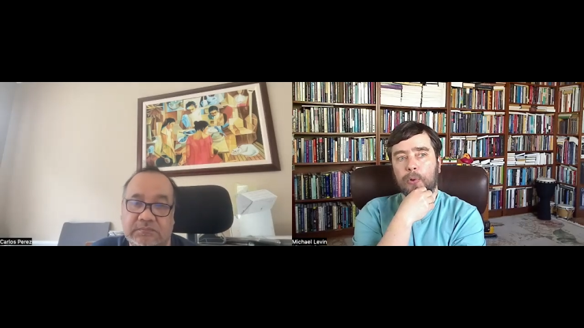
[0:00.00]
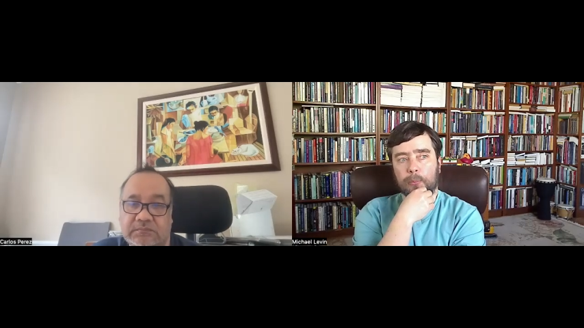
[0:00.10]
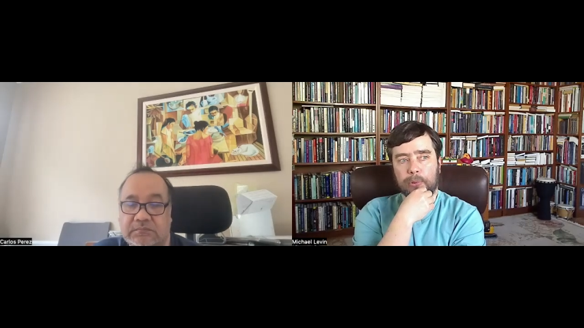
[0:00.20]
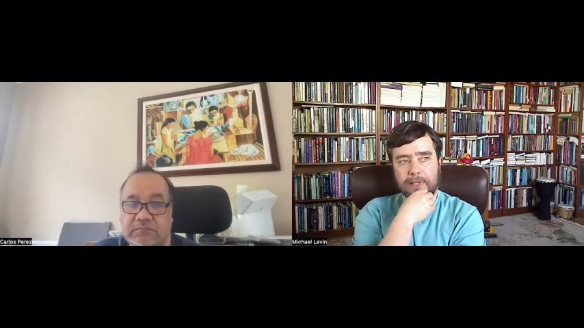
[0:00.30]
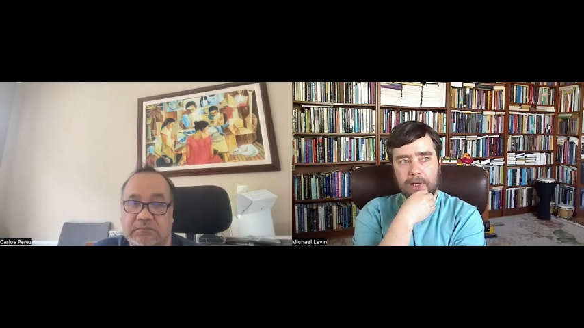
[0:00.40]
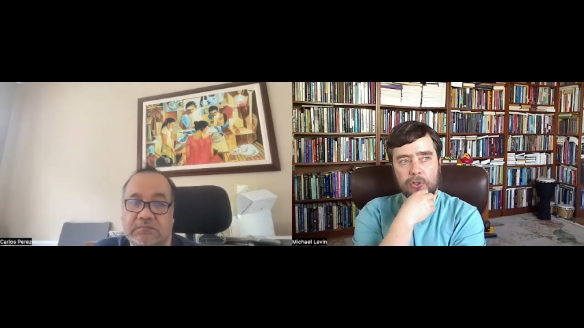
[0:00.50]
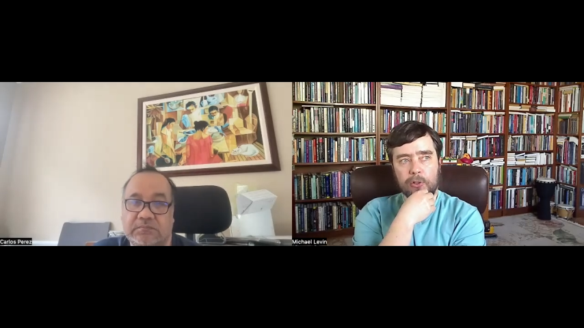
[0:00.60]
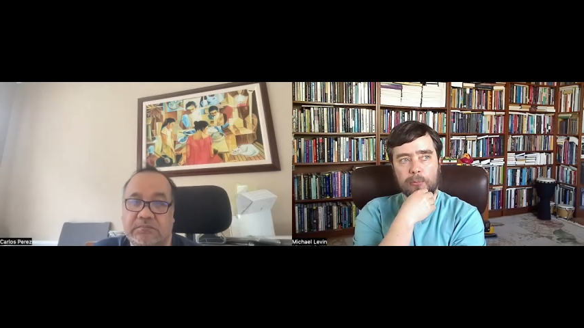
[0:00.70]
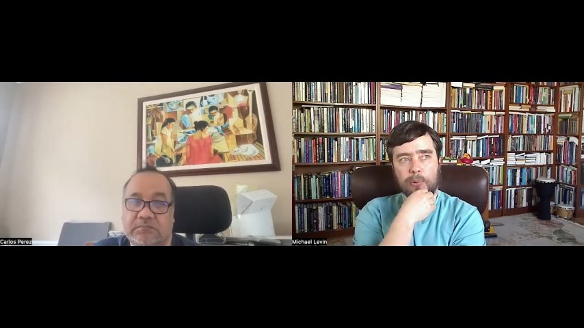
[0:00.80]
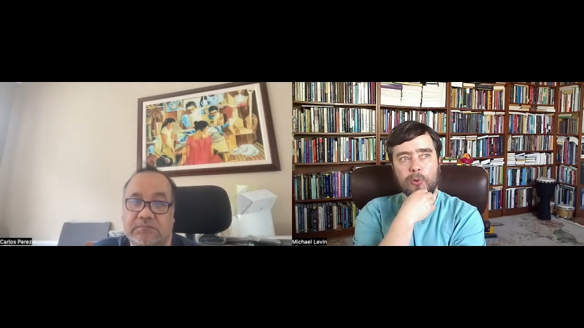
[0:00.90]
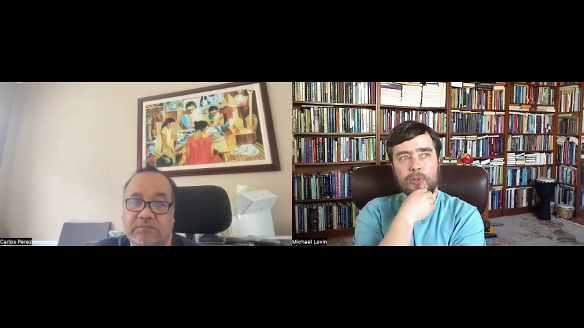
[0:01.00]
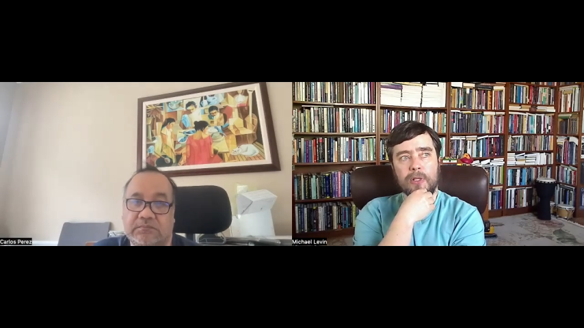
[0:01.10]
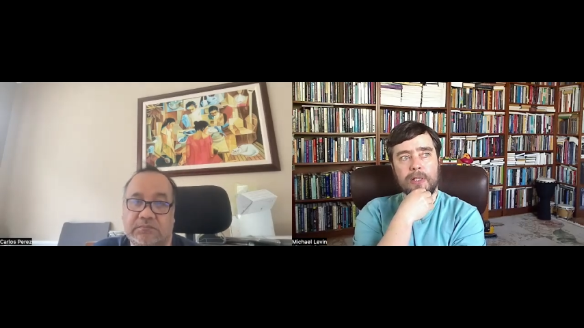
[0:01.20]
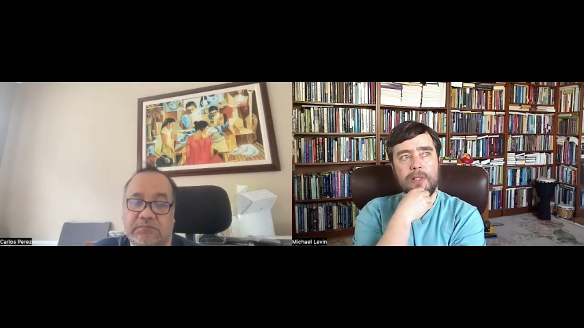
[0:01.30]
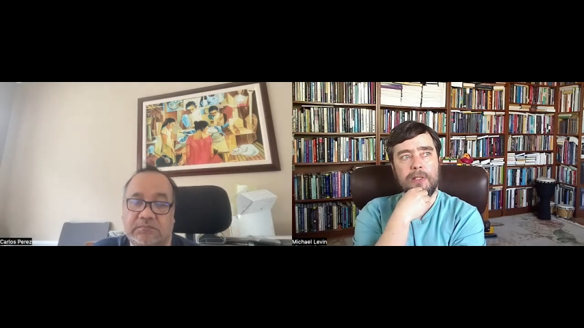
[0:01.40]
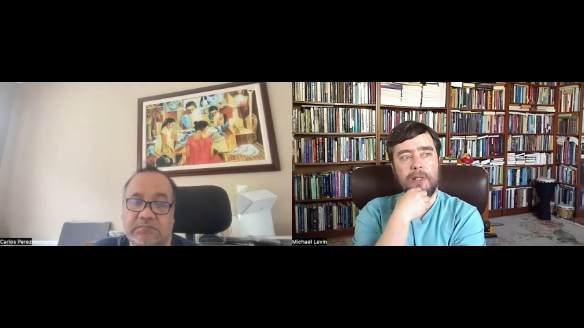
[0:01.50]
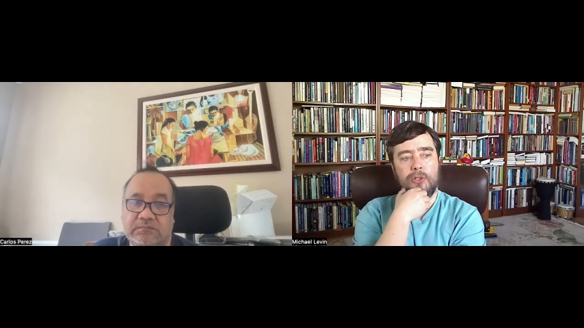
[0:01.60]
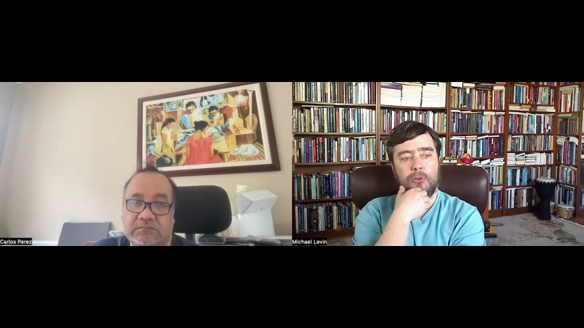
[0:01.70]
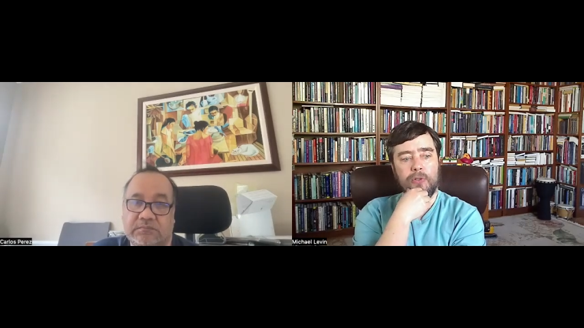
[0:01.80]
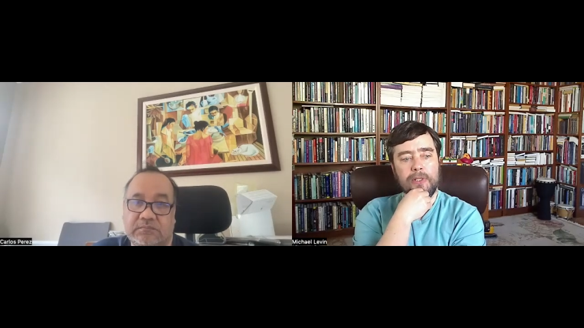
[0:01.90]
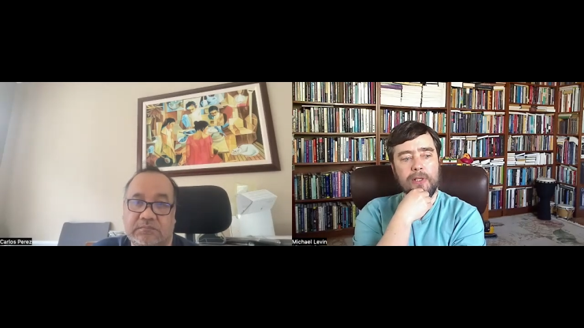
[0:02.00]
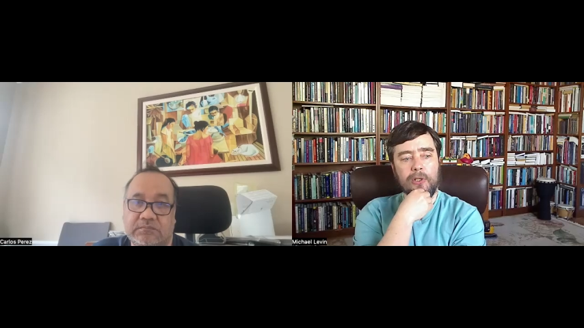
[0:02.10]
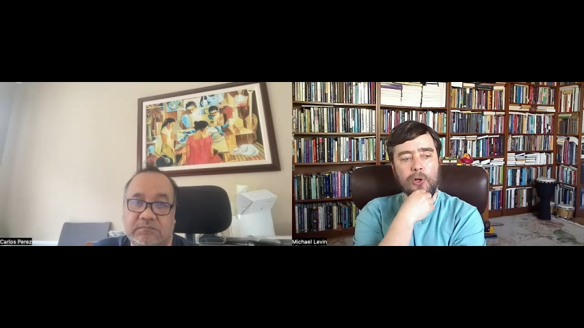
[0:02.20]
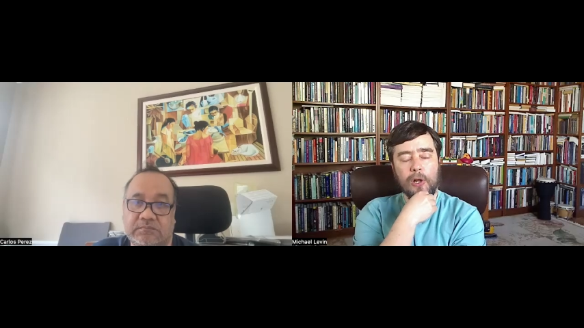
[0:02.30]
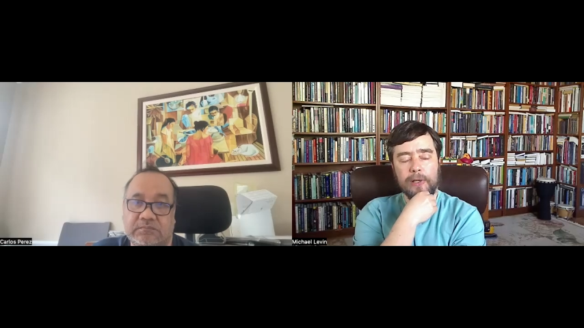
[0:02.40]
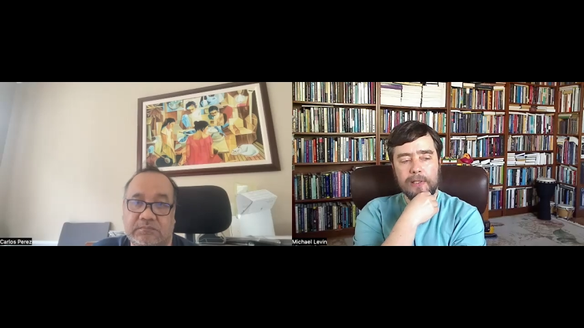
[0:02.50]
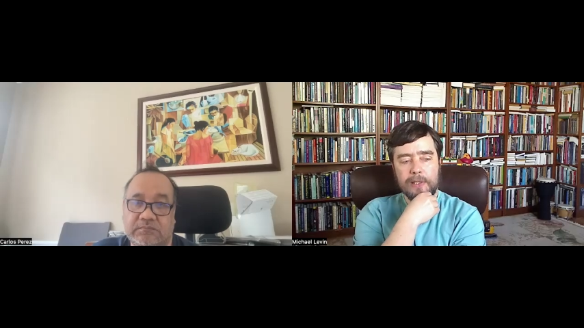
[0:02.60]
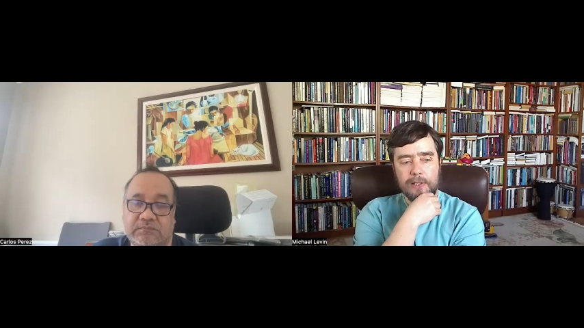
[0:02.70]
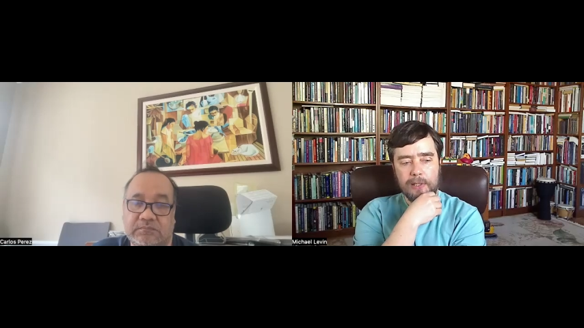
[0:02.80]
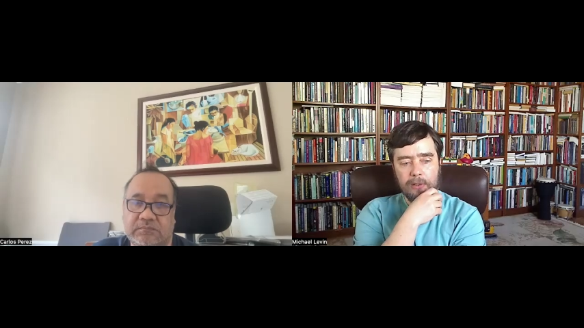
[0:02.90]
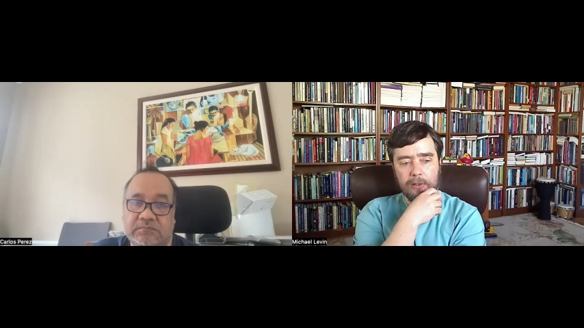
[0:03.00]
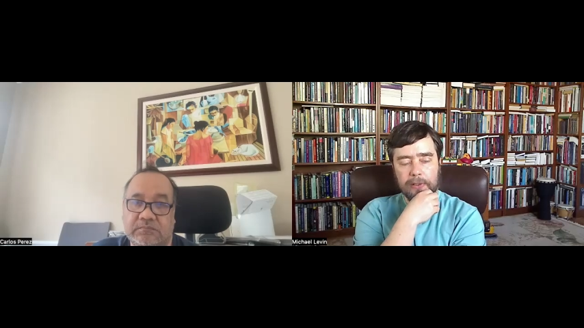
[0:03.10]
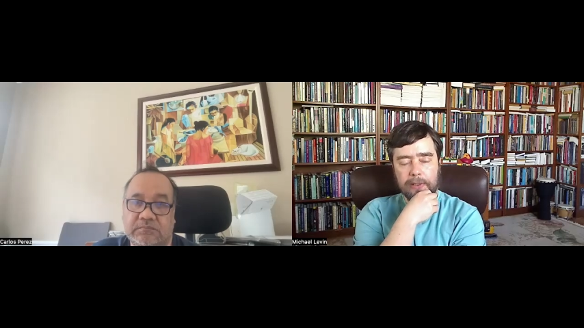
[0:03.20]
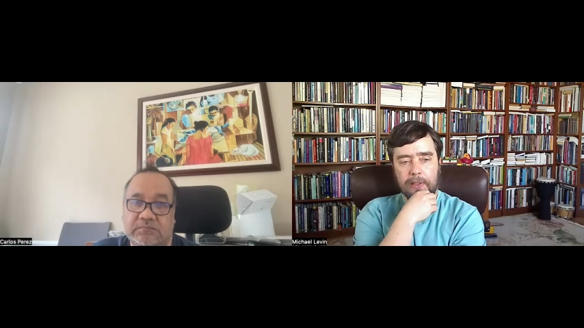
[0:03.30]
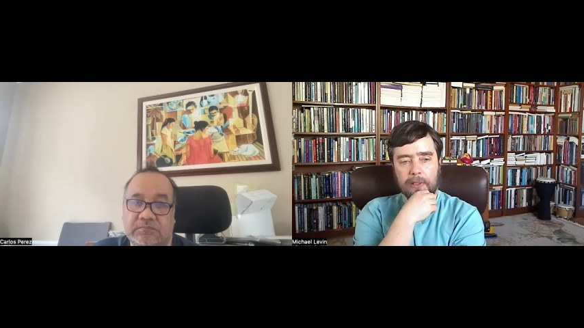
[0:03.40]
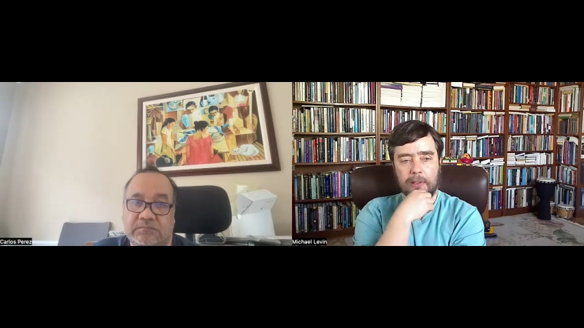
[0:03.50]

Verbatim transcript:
Speaker 1: could potentially pose an existential risk that are not necessarily